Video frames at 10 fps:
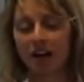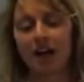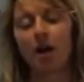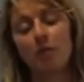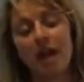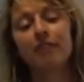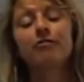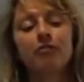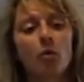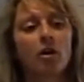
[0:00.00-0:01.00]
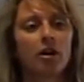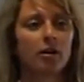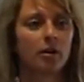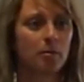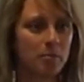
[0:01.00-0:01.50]
uh, we had
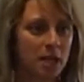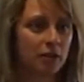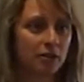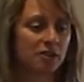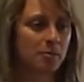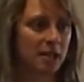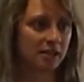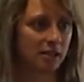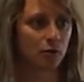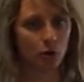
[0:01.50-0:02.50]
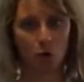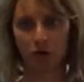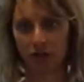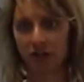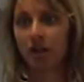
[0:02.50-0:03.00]
four beetle species
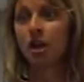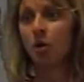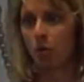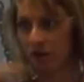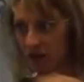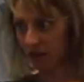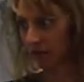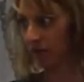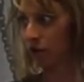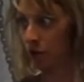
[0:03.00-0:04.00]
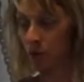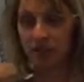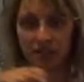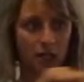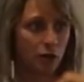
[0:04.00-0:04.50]
recorded within the
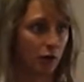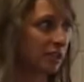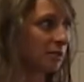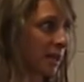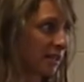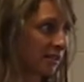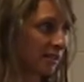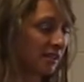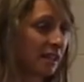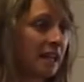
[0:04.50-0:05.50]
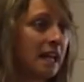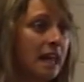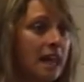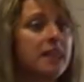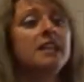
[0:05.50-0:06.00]
UEC green spaces.
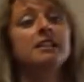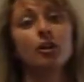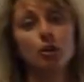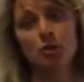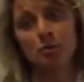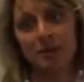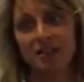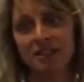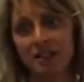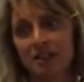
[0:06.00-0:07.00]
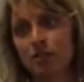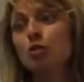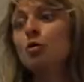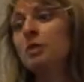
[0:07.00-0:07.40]
These are new species to